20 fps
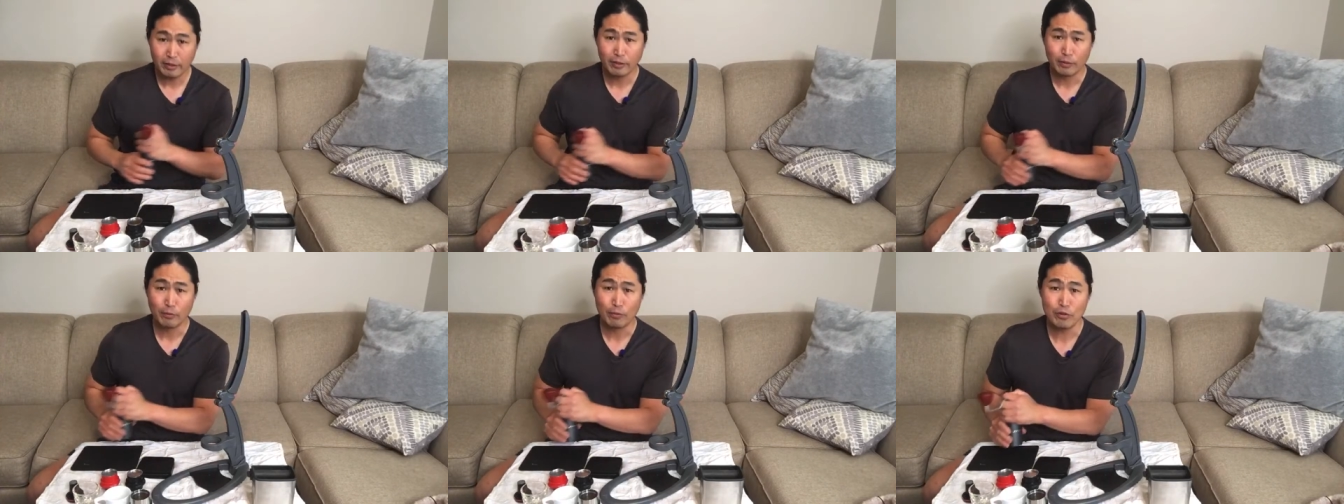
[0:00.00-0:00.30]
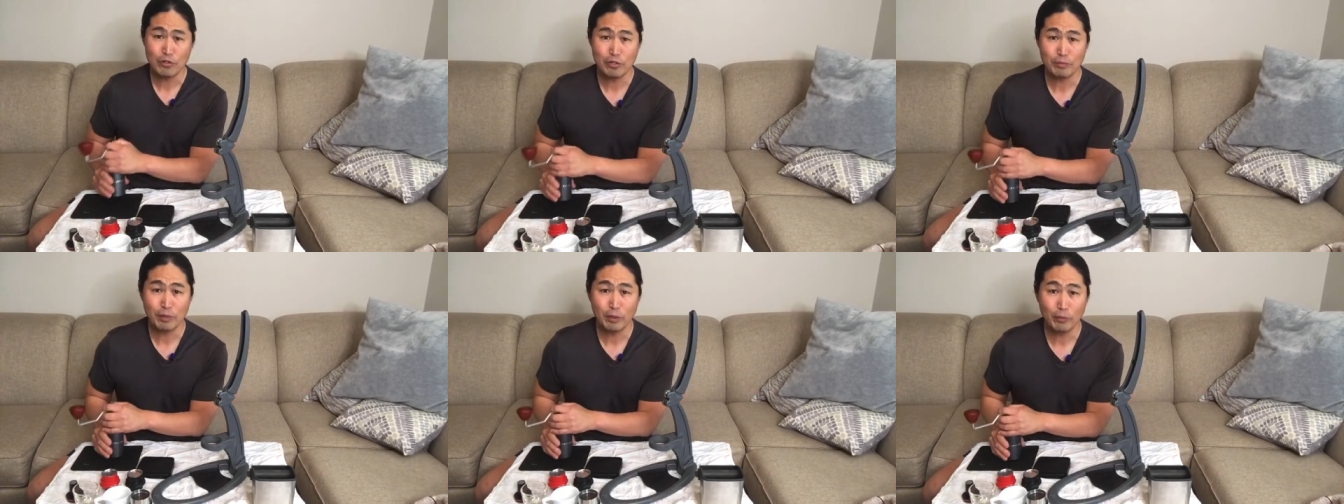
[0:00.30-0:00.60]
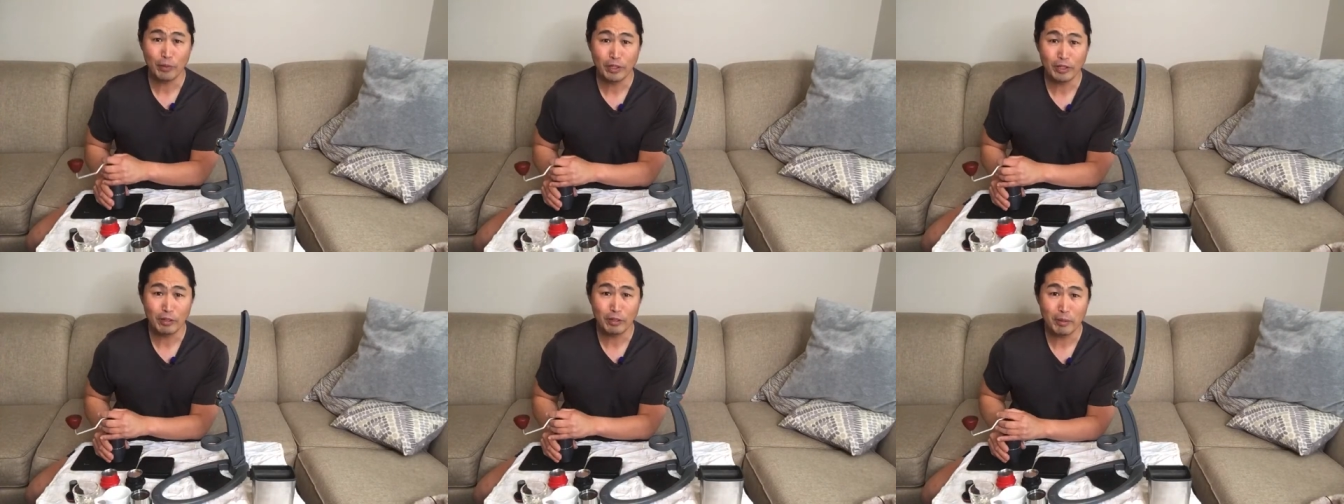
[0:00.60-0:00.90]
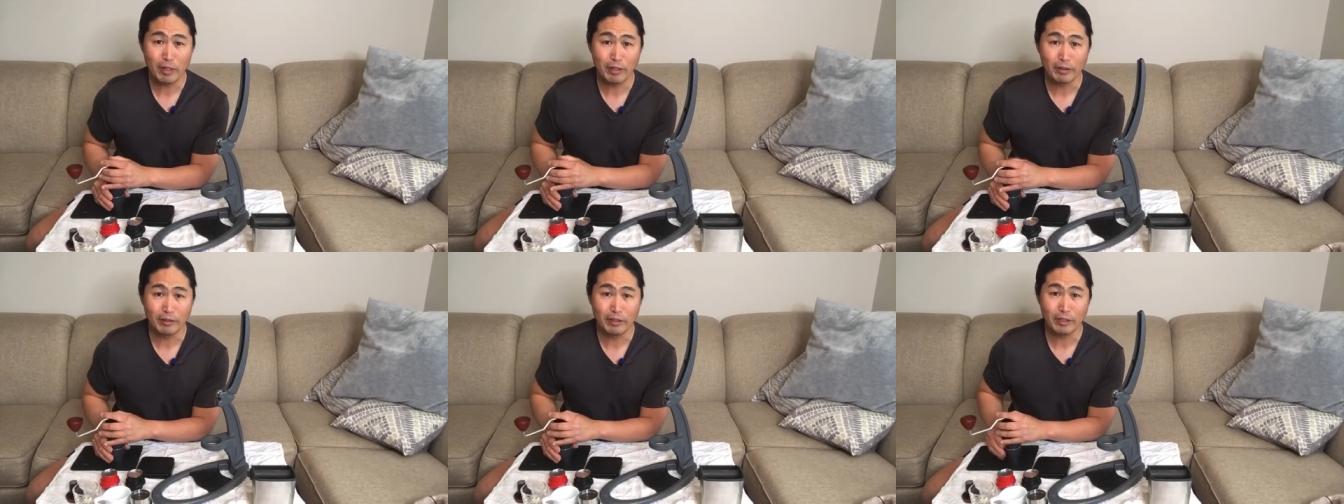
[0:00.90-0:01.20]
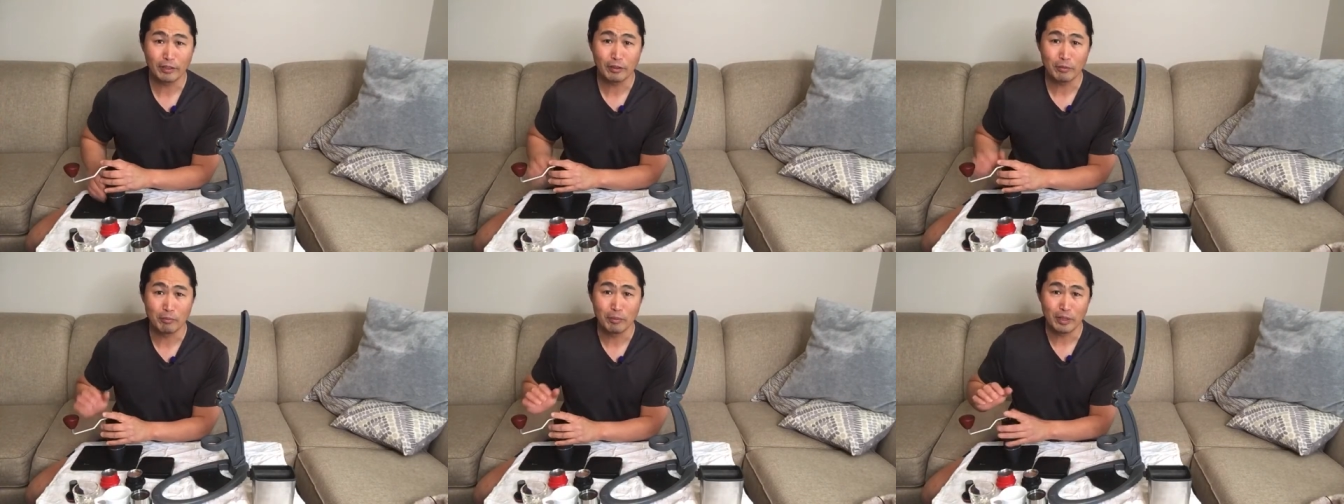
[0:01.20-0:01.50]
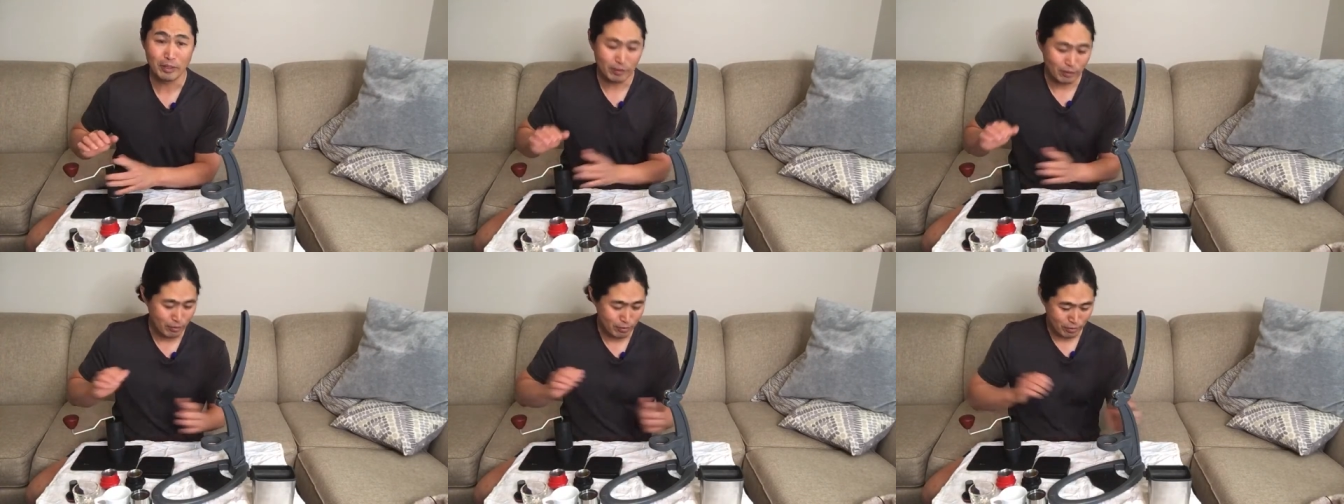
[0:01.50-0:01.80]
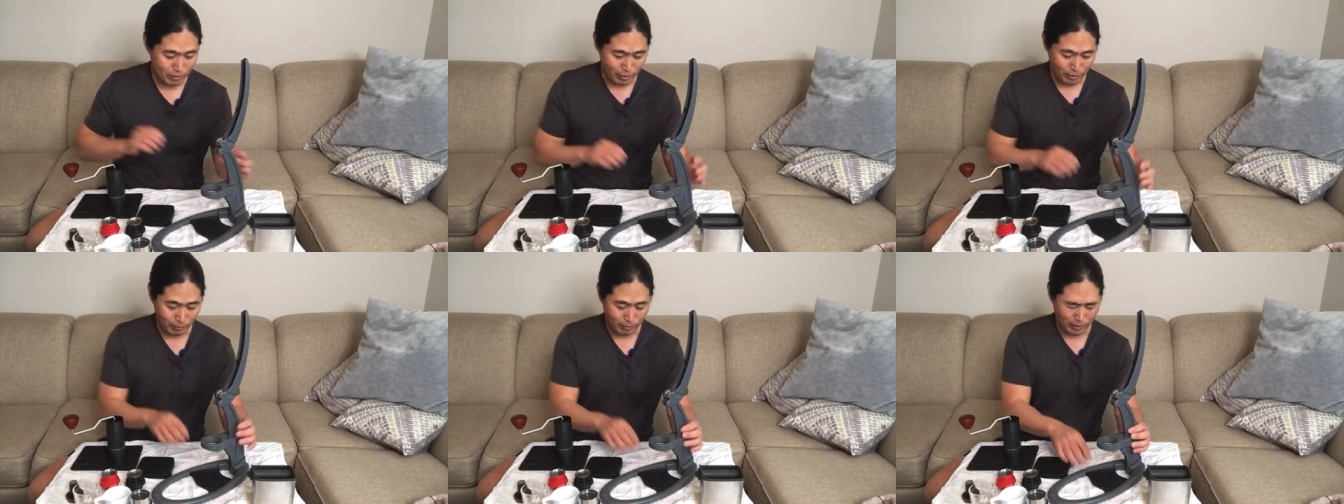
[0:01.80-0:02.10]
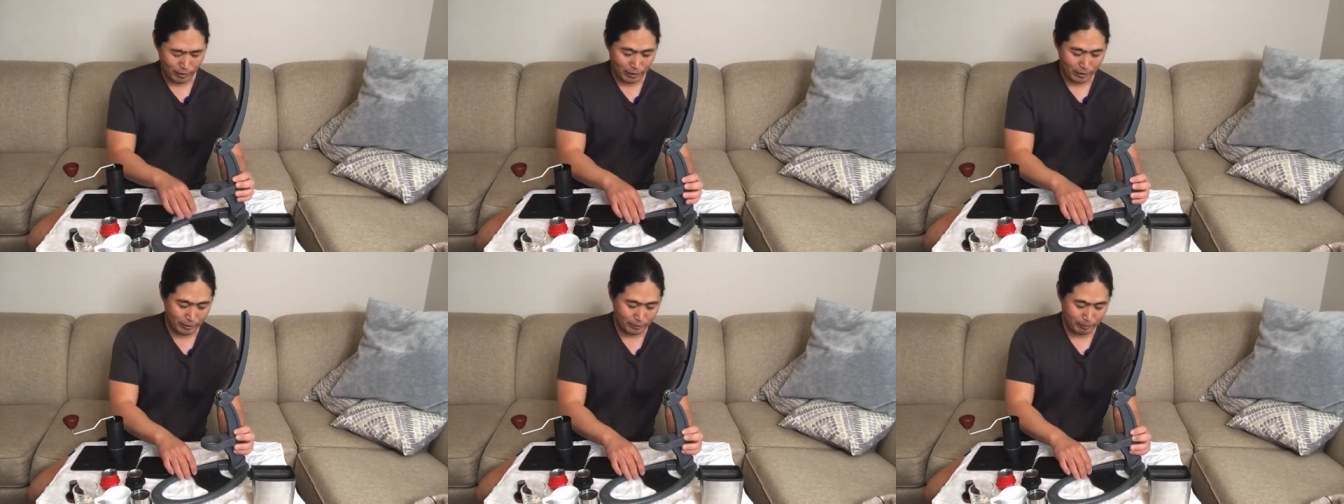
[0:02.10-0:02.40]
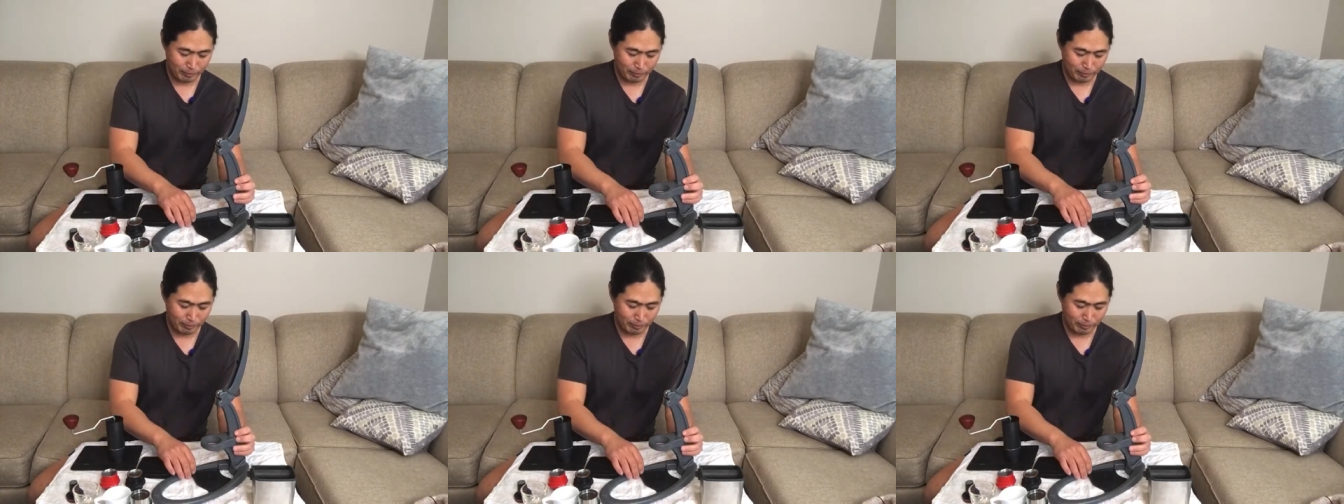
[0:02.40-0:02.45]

we should be waiting about another minute or so, okay?